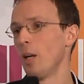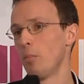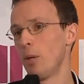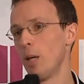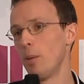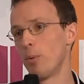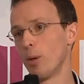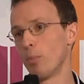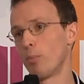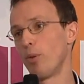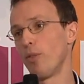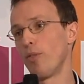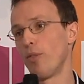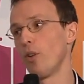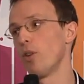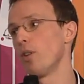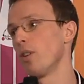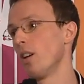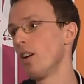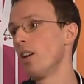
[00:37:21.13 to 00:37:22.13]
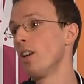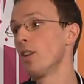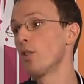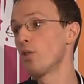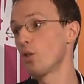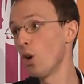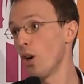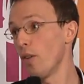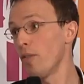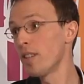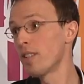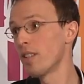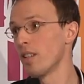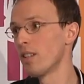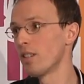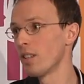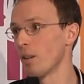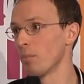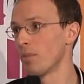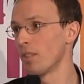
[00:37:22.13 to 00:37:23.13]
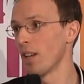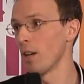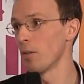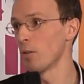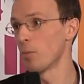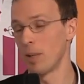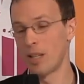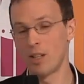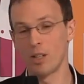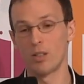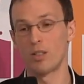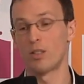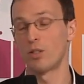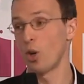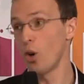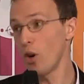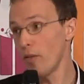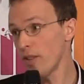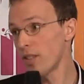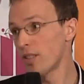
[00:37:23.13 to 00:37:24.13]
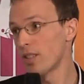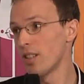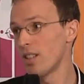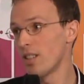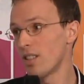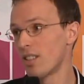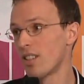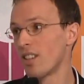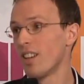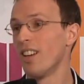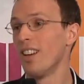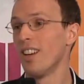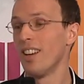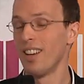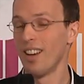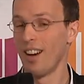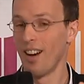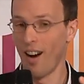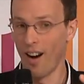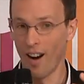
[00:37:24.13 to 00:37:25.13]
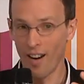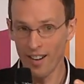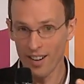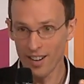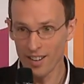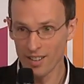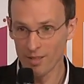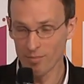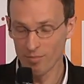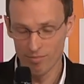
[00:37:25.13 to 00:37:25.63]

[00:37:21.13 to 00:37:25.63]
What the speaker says: people prefer services sometimes, because services are